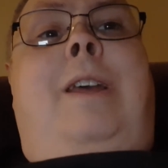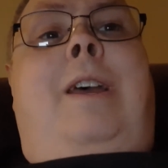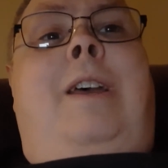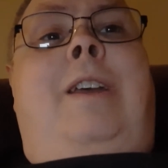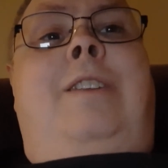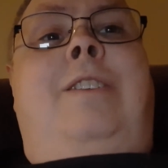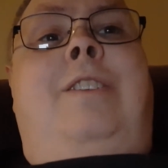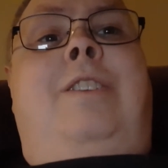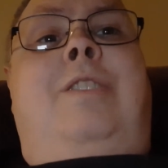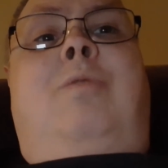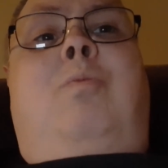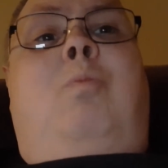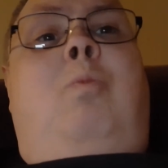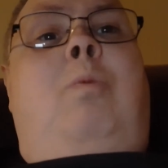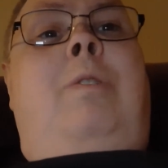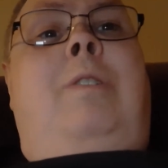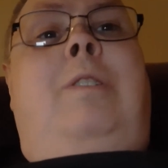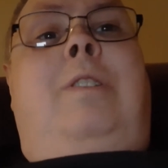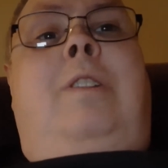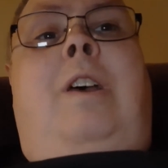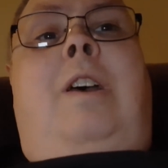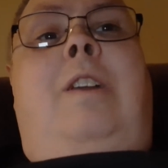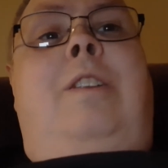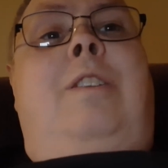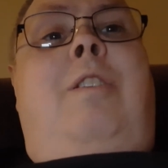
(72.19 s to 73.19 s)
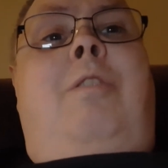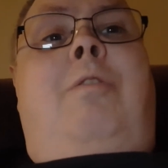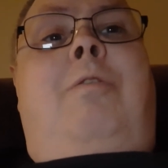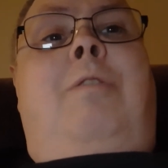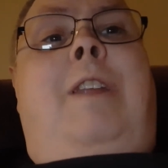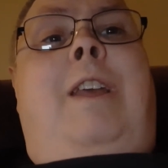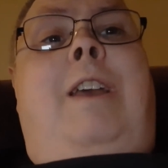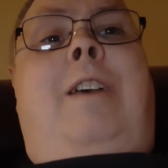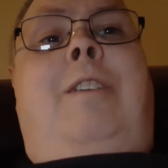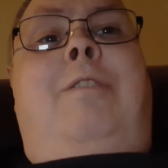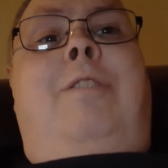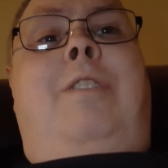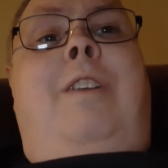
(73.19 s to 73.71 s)
I just will not go
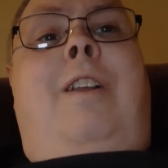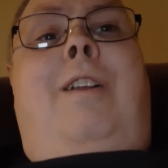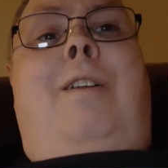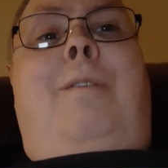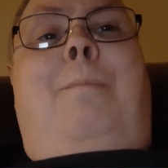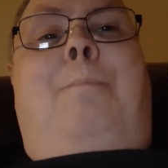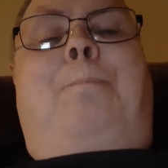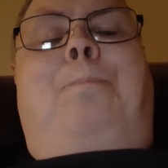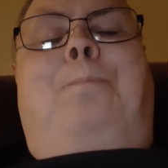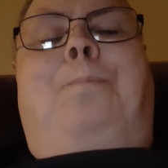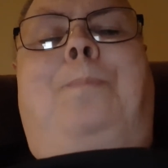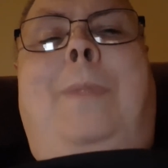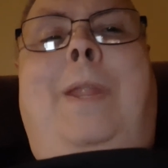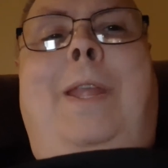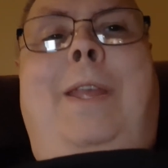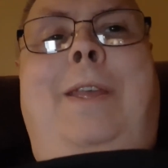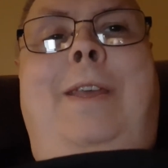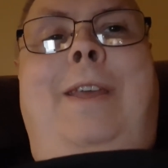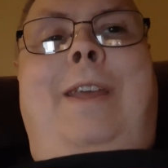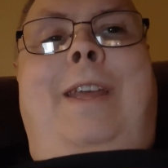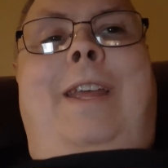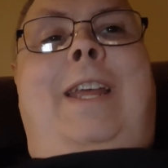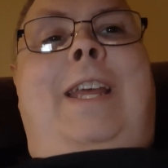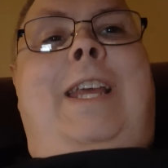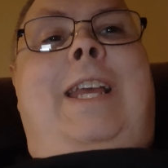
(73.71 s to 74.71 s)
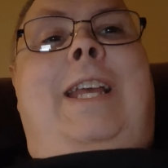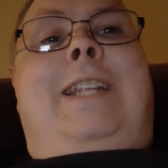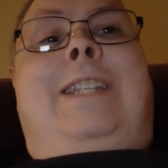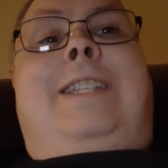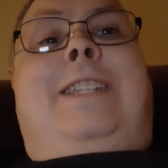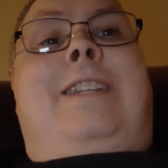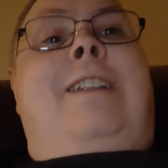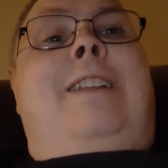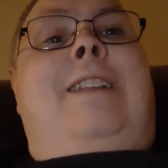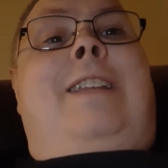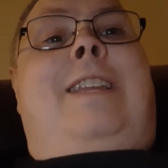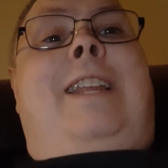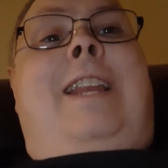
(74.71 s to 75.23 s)
down there. It's
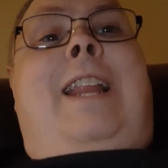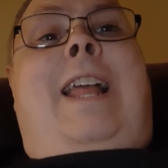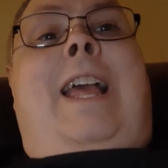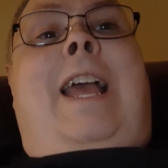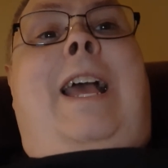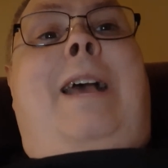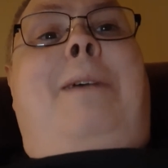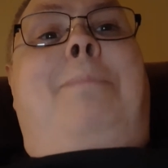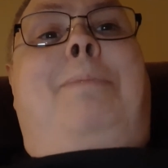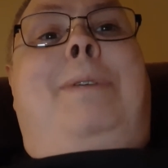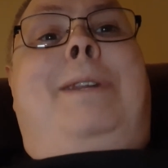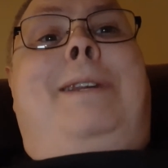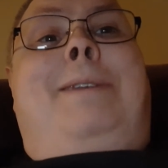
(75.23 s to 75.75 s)
not going to happen.